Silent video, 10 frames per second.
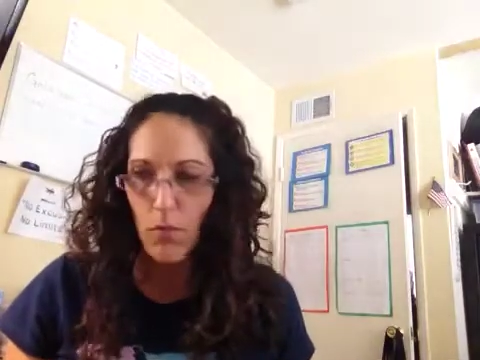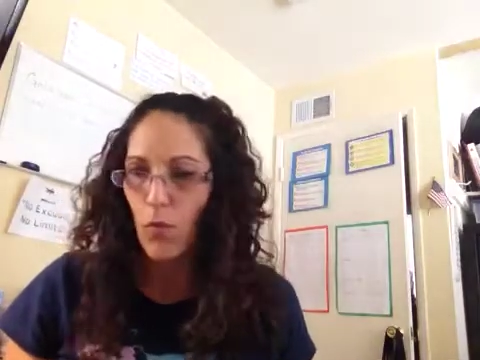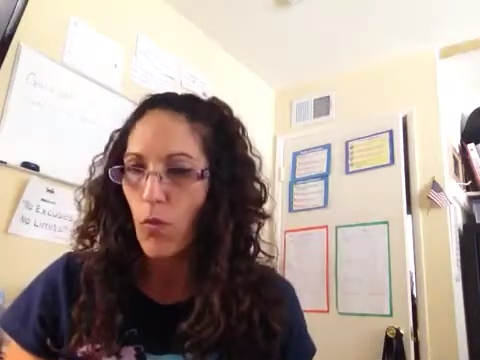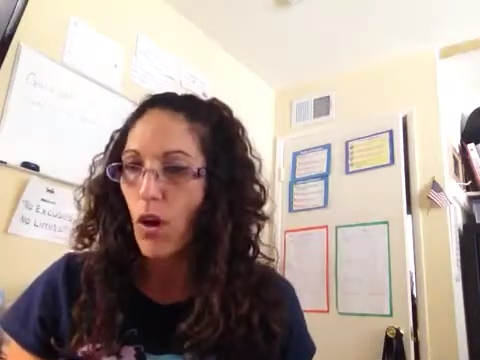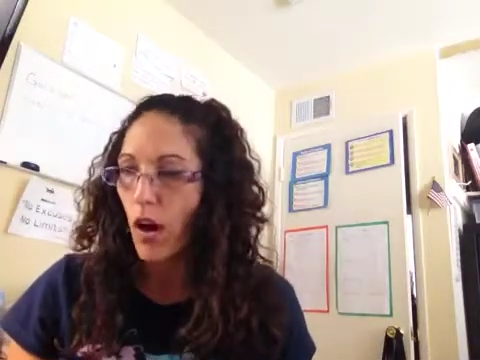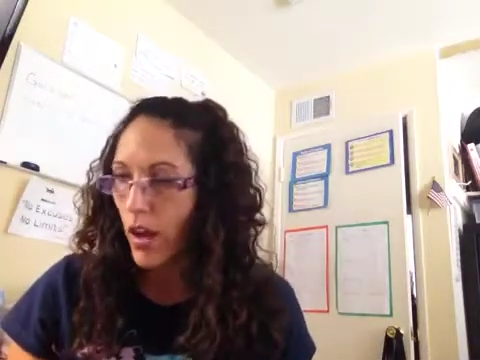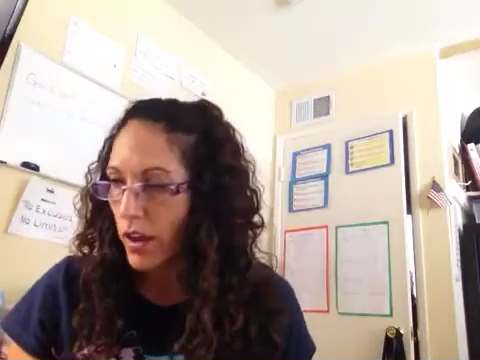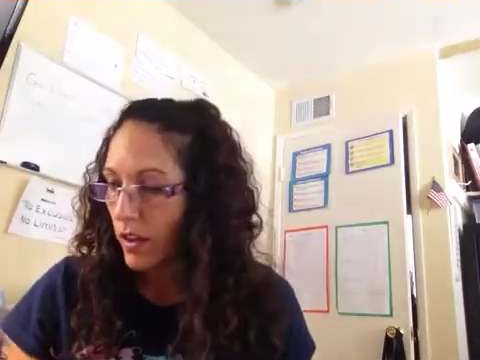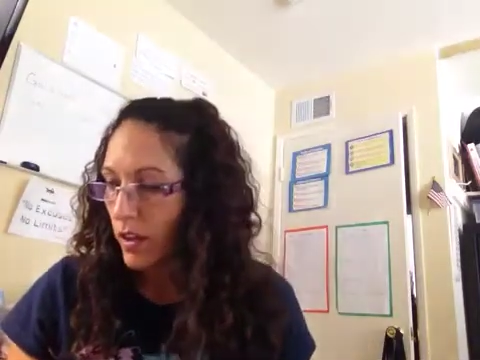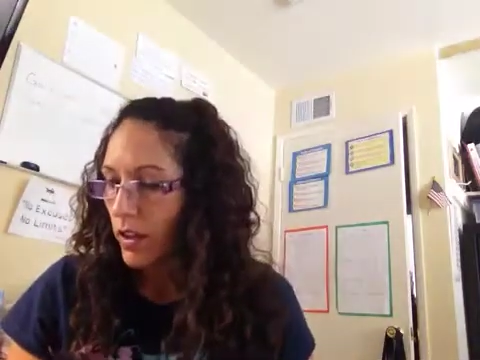
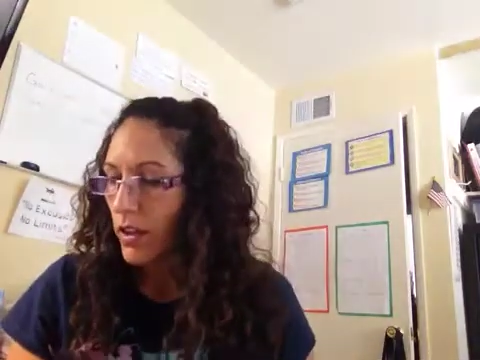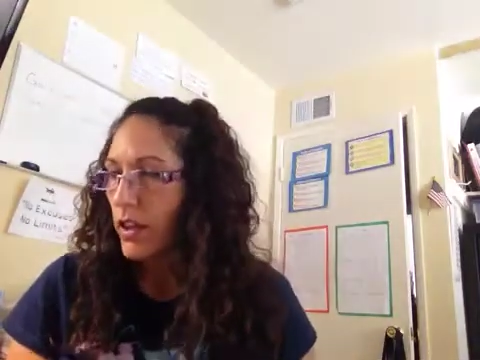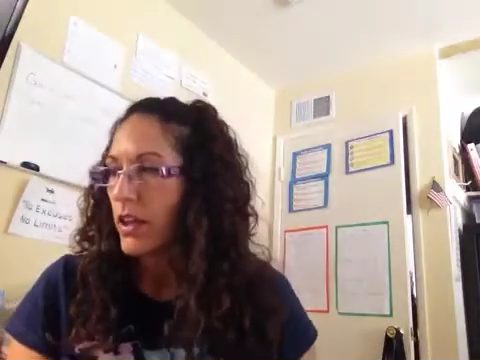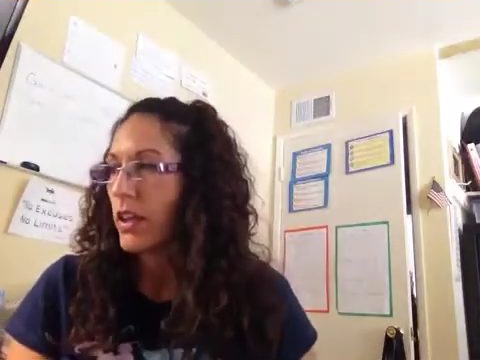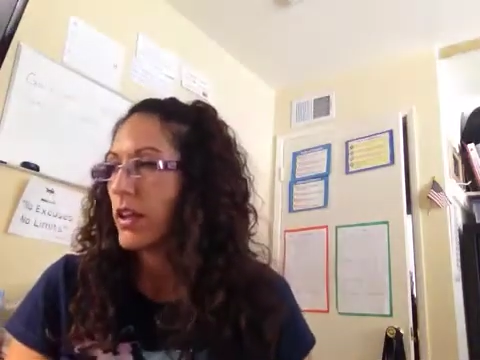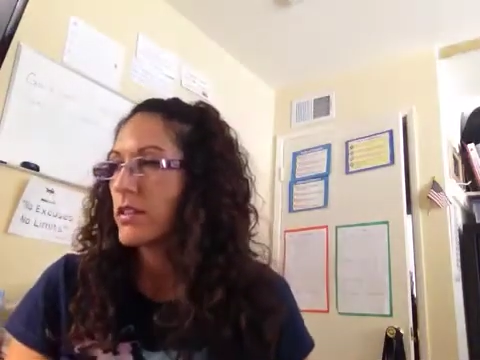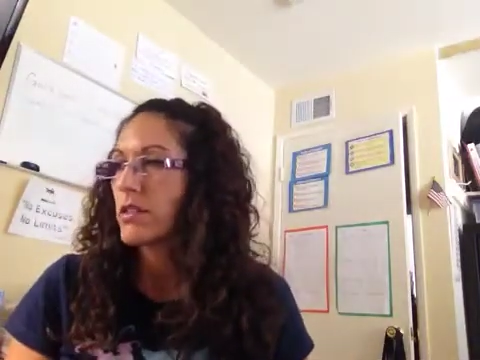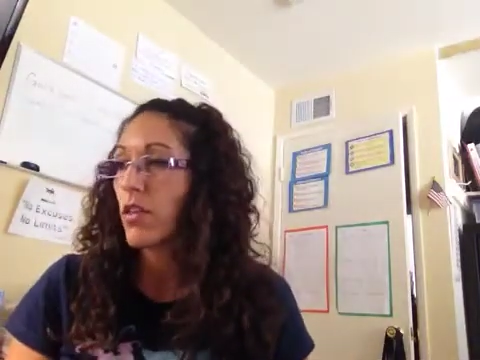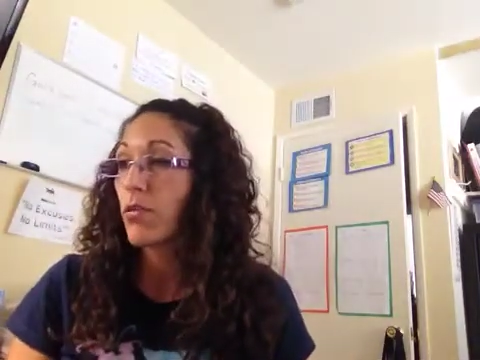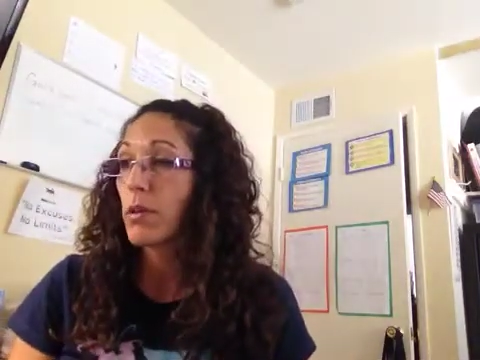One
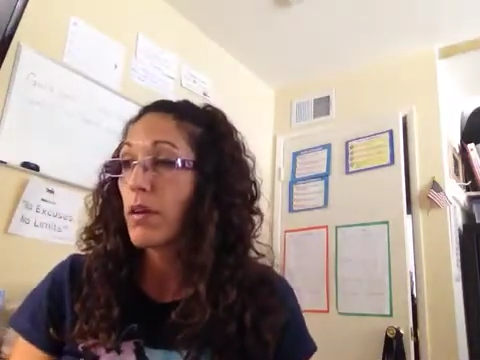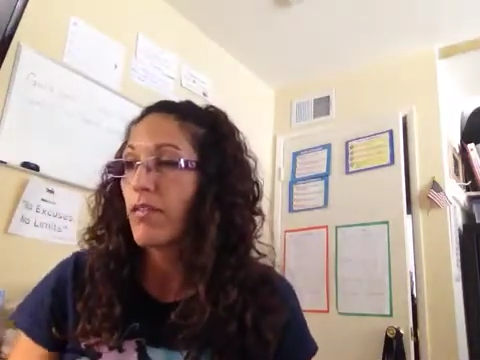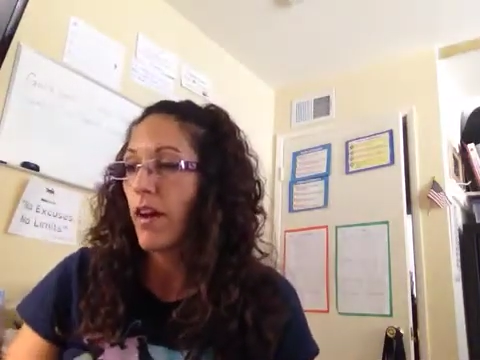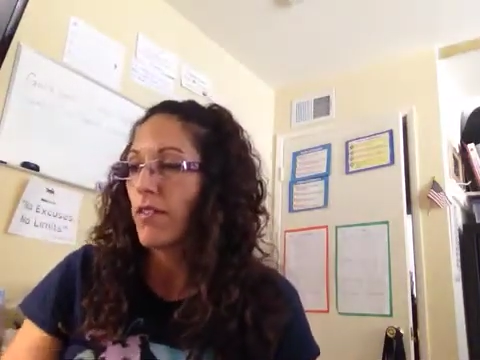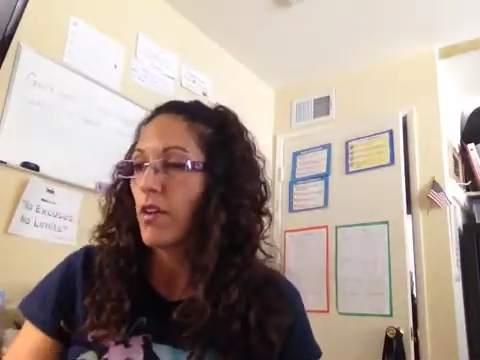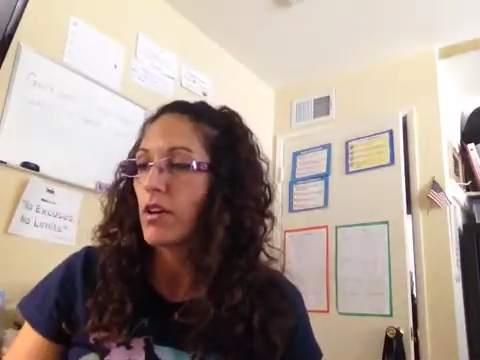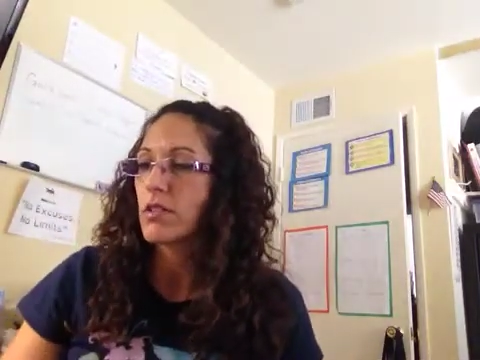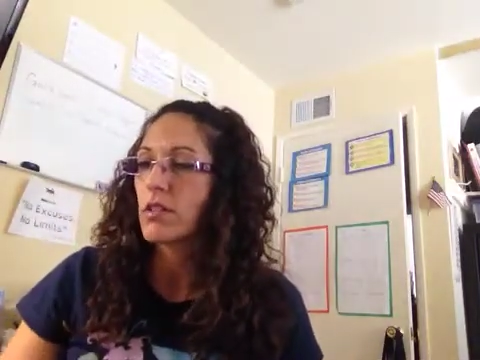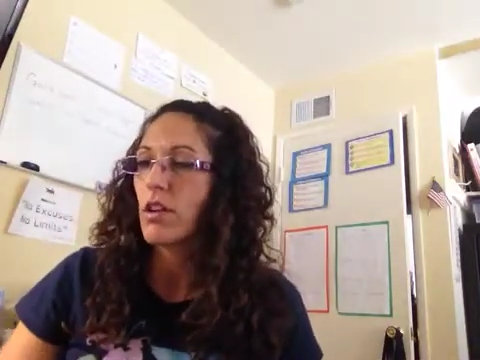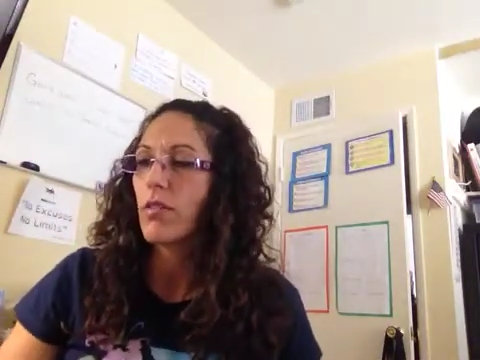is 3x5
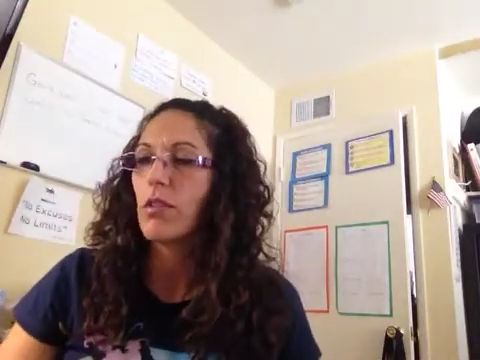cards.